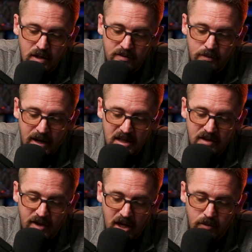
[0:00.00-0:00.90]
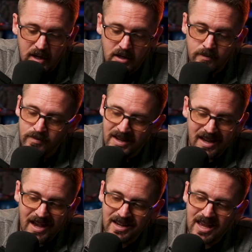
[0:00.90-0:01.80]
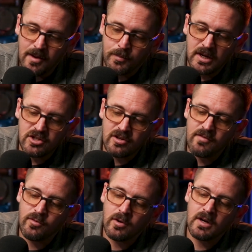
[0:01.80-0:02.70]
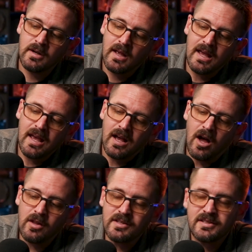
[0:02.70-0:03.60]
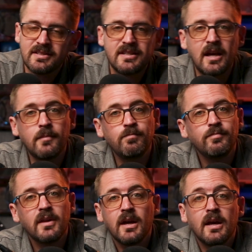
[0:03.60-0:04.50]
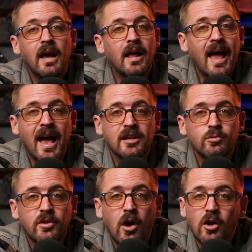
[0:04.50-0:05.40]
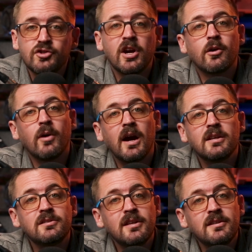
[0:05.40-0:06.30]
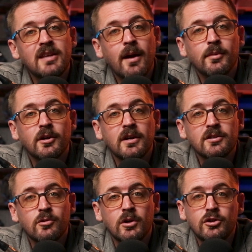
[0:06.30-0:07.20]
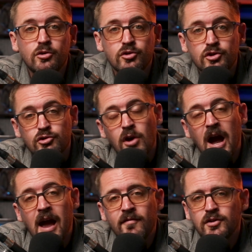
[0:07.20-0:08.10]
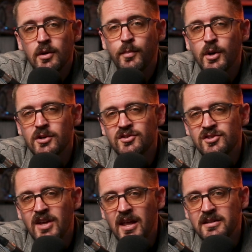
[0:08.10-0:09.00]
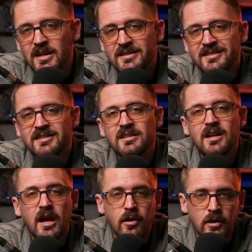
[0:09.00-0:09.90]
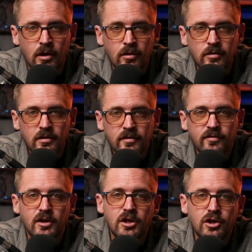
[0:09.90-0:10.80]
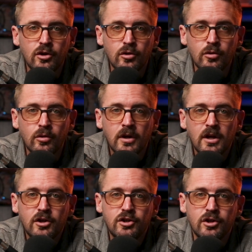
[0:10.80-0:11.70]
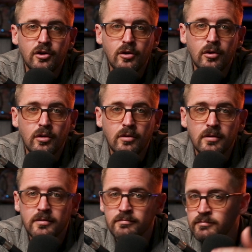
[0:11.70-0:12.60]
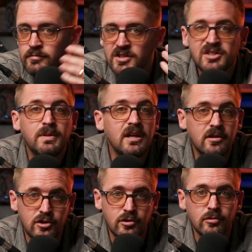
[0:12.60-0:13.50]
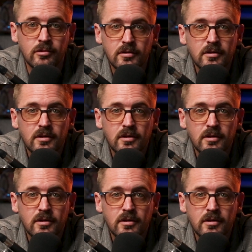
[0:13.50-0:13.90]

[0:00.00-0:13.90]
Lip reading: given by the evaluator. Again, pretty straightforward. All this is saying, as with all check rides, the examiner is going to strive to present a scenario for you to speak to